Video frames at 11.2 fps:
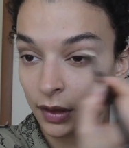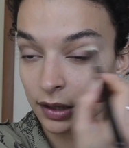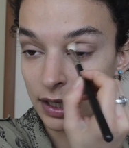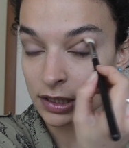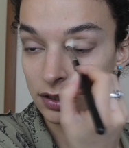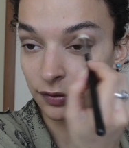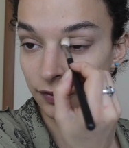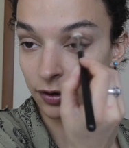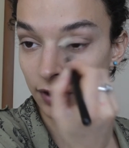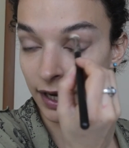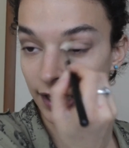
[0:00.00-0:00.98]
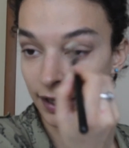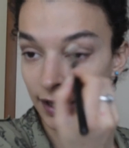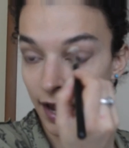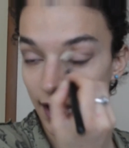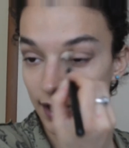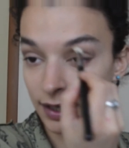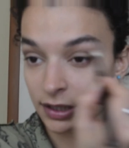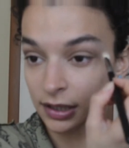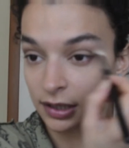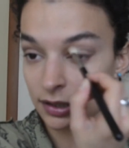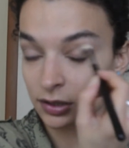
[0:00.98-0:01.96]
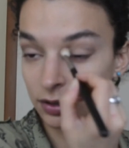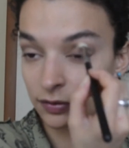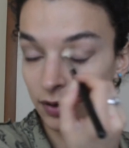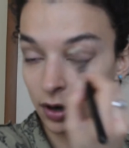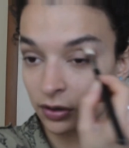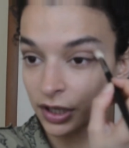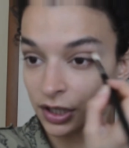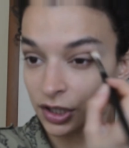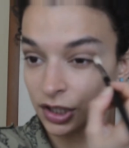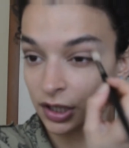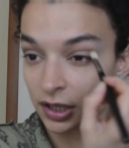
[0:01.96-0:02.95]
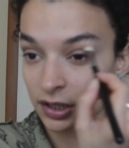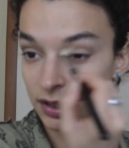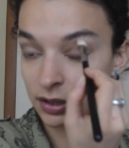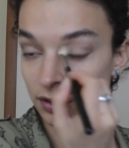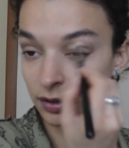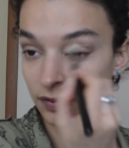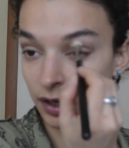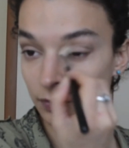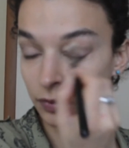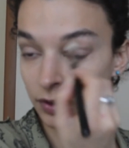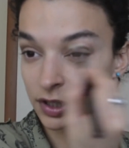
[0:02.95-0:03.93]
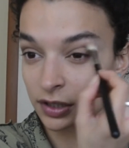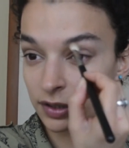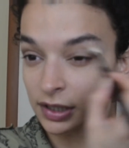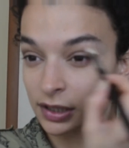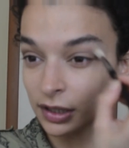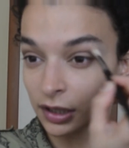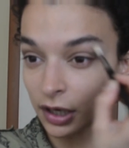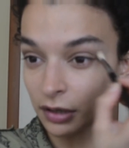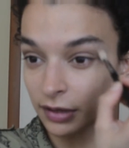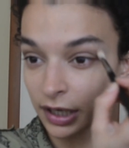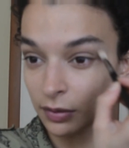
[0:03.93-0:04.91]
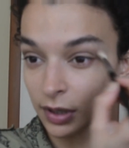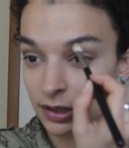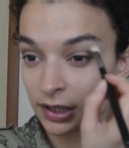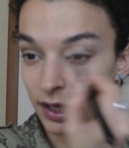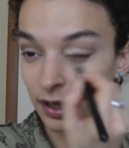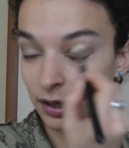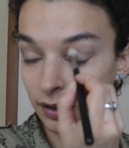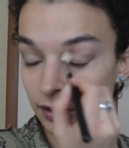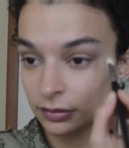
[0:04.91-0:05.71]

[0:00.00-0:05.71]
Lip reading: That soft green and this sort of orangeness of our bronzer is going to go really well together.